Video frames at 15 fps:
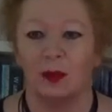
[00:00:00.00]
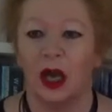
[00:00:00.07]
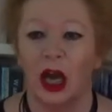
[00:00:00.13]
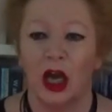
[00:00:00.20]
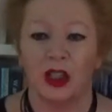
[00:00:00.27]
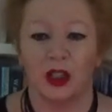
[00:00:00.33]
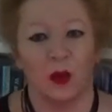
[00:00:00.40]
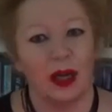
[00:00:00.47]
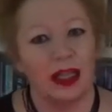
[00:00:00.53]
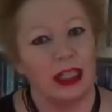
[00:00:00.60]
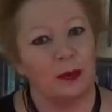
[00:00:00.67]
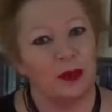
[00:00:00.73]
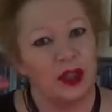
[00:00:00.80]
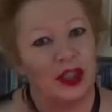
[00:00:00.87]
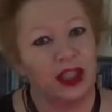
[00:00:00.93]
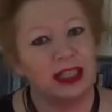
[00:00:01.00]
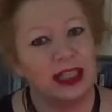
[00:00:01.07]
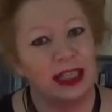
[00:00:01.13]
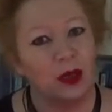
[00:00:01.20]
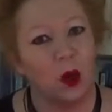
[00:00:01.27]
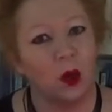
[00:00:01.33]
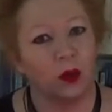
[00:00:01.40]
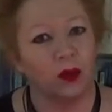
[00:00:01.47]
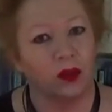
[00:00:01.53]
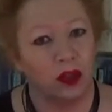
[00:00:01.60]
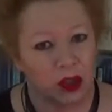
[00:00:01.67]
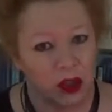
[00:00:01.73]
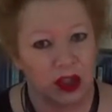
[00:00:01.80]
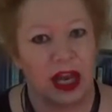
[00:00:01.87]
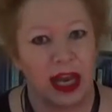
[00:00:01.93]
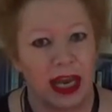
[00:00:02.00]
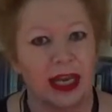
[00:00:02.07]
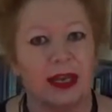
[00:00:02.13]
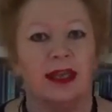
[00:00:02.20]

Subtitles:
So I end up sitting on the stair